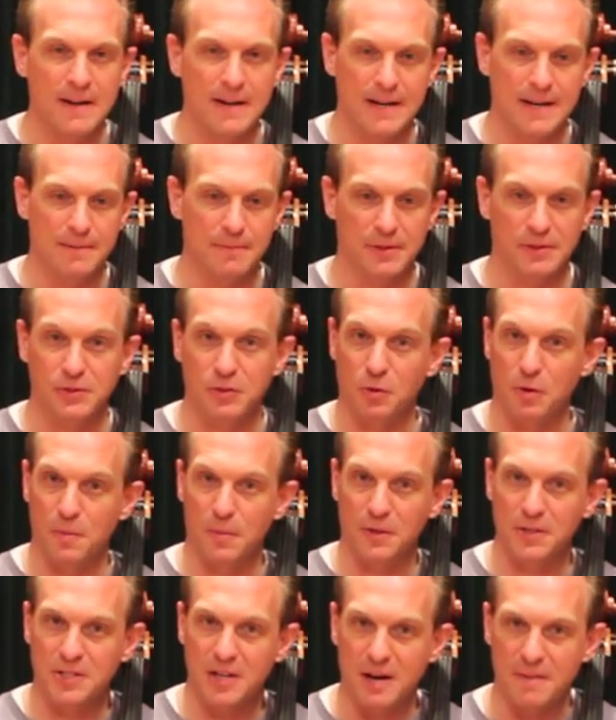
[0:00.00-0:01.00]
Um, let's do it one
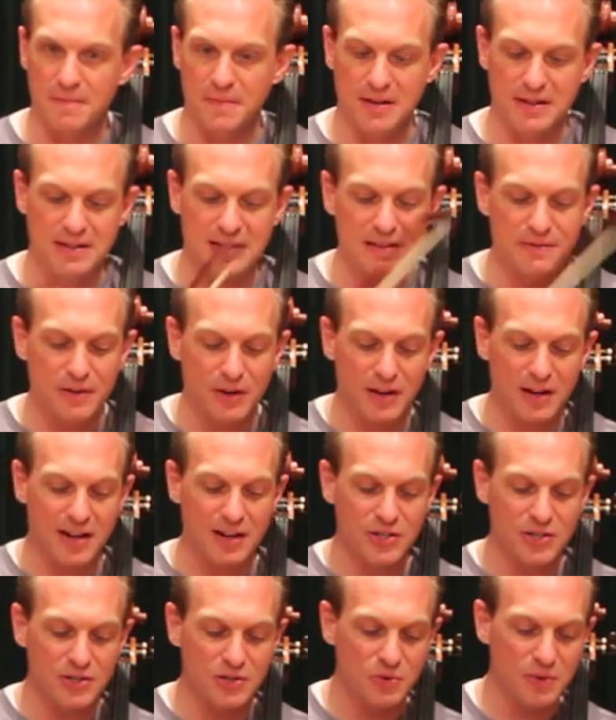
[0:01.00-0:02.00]
more time. D
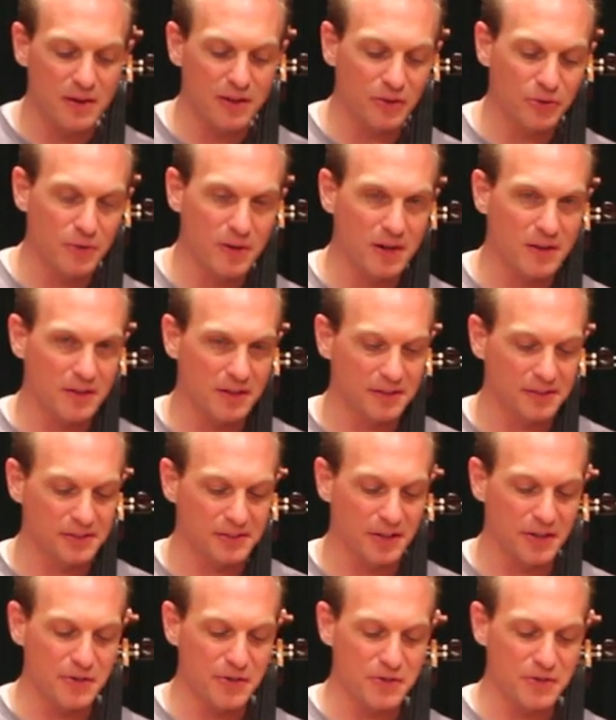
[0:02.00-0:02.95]
variation, Twinkle Twinkle Little Star,